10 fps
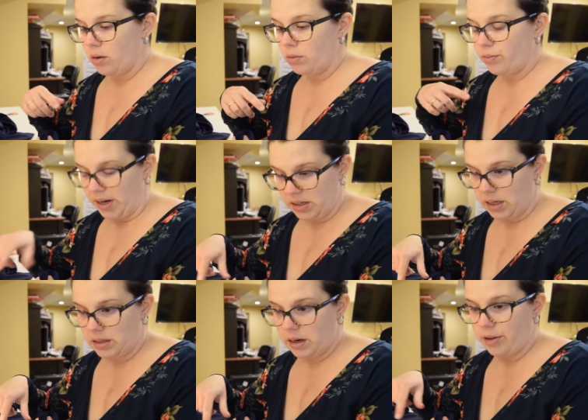Right
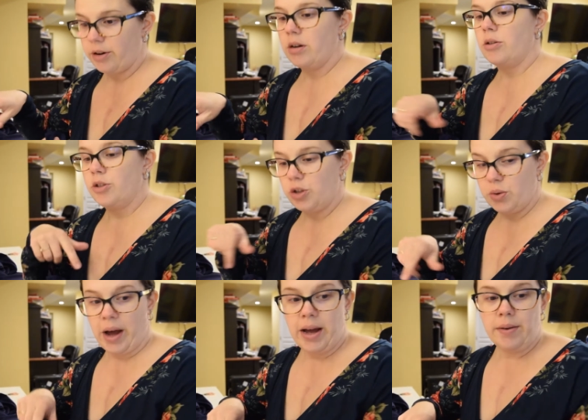sides together, do
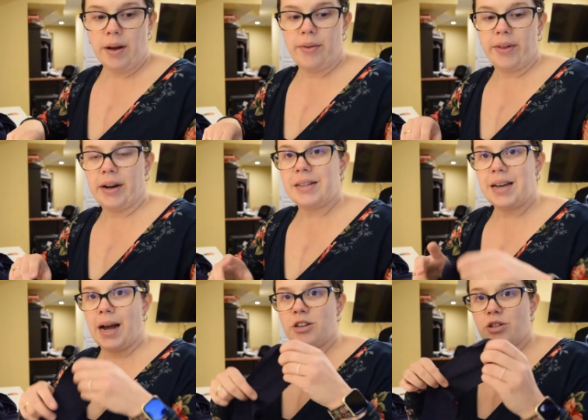that, and then
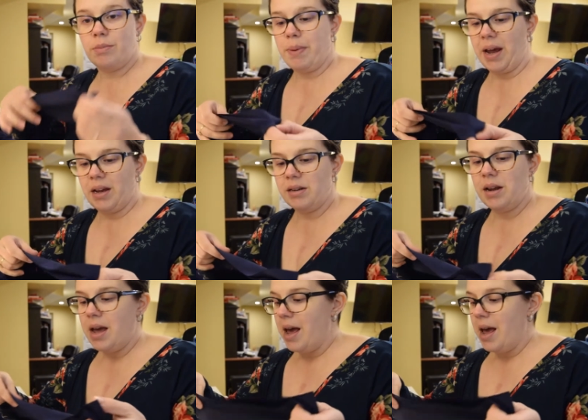attach the band.